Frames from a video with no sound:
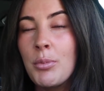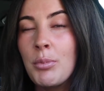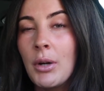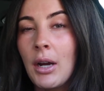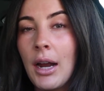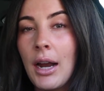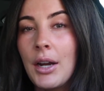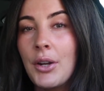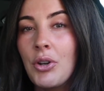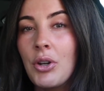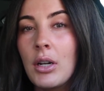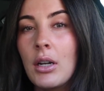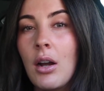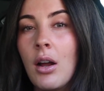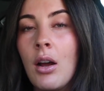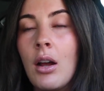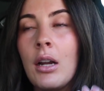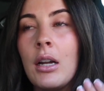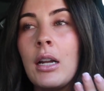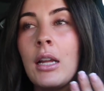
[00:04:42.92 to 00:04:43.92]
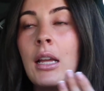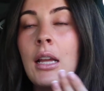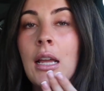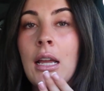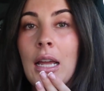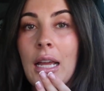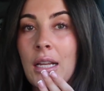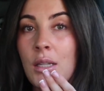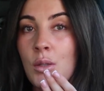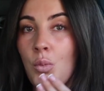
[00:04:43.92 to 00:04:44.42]
accurate on,
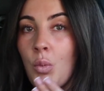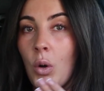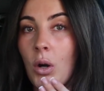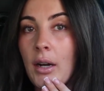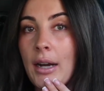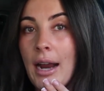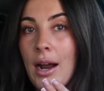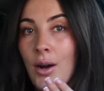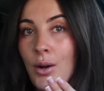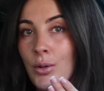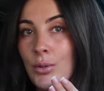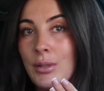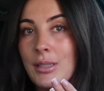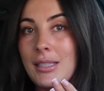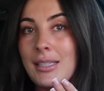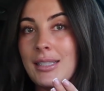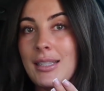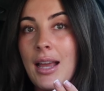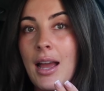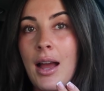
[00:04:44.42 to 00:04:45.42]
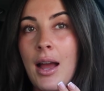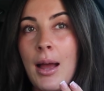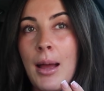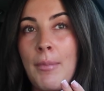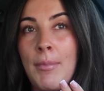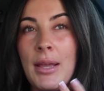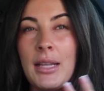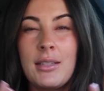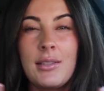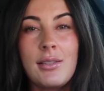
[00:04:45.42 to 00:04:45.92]
is workouts
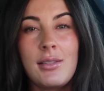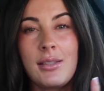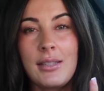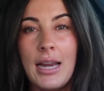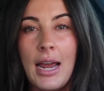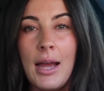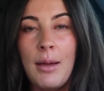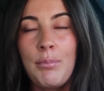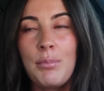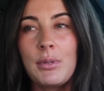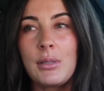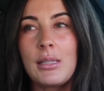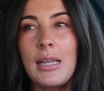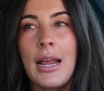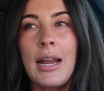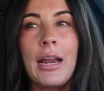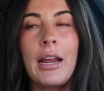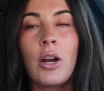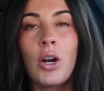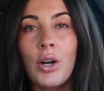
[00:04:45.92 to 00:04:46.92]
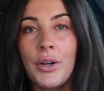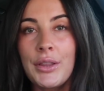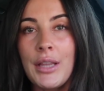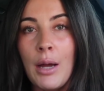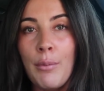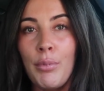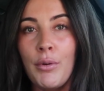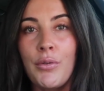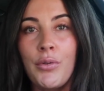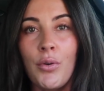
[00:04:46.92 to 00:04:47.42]
and steps. And I heard
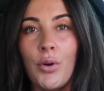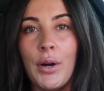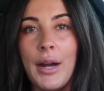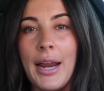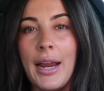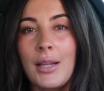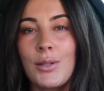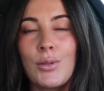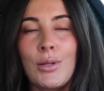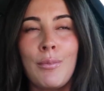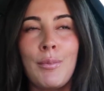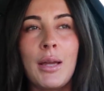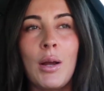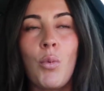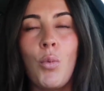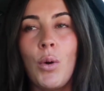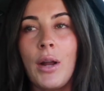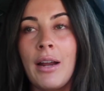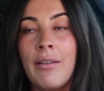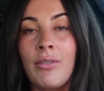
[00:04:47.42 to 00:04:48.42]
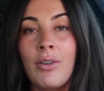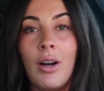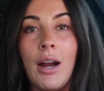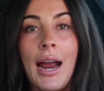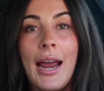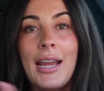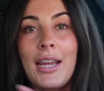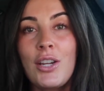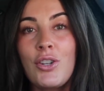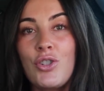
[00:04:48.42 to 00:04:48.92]
that beforehand, so I'm like, whatever,
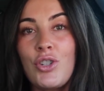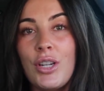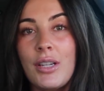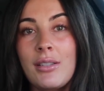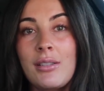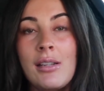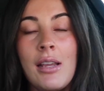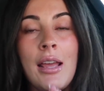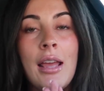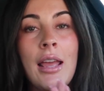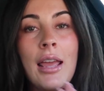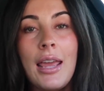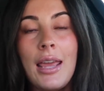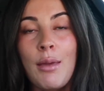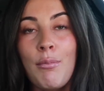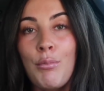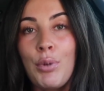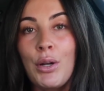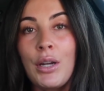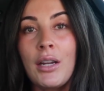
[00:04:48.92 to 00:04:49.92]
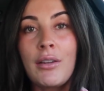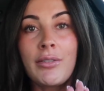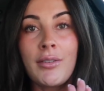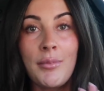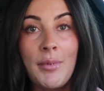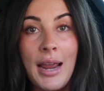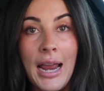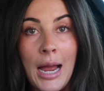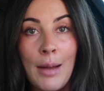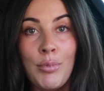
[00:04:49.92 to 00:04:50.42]
I can just input it
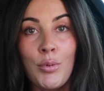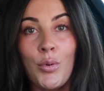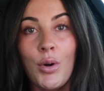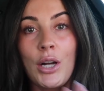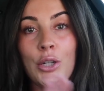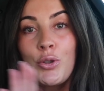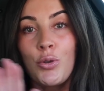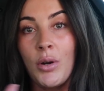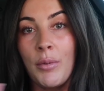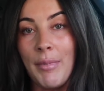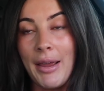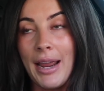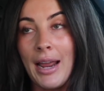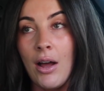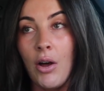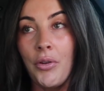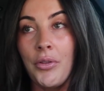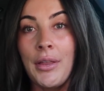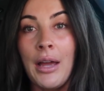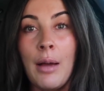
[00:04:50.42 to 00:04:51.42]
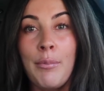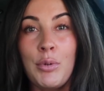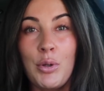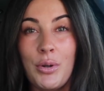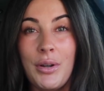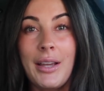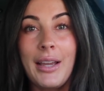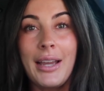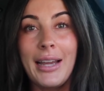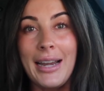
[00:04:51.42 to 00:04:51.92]
from my Apple Watch or my health app. You
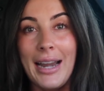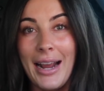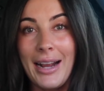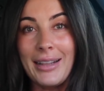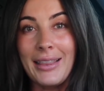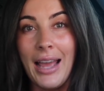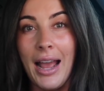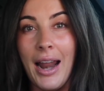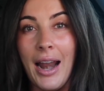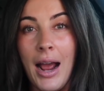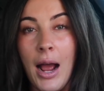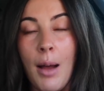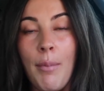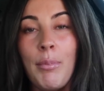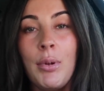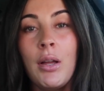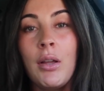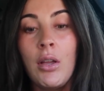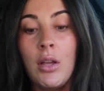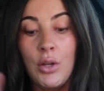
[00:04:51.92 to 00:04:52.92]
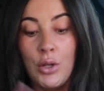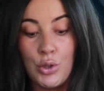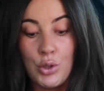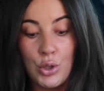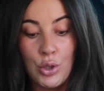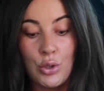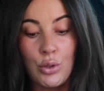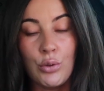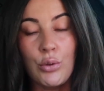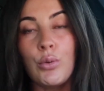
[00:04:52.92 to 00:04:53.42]
can connect that app
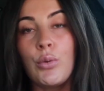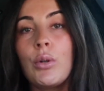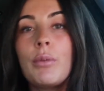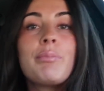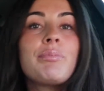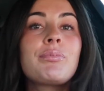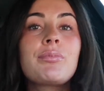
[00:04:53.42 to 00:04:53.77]
to